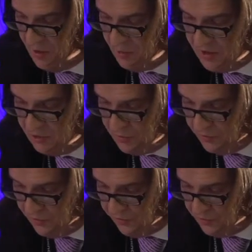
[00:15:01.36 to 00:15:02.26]
way to
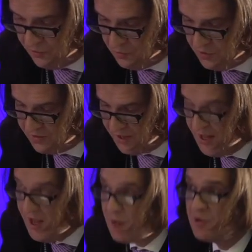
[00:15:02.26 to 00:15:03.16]
move forward.
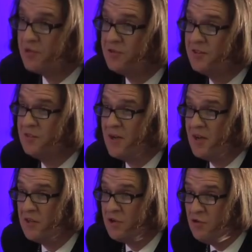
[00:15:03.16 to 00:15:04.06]
I was contacted
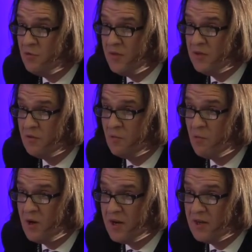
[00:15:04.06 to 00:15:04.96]
by a
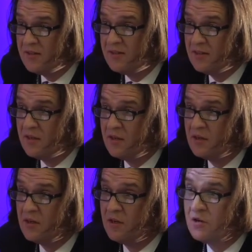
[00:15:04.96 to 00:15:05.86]
European-wide
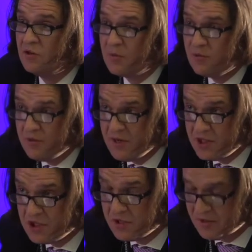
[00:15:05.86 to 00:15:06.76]
uh,
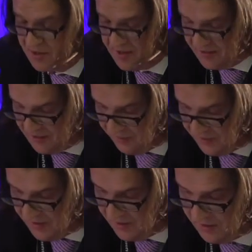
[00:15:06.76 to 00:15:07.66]
collaboration,
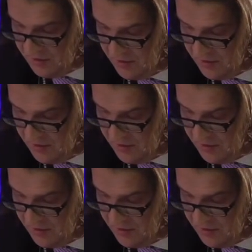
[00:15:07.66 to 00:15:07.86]
scientific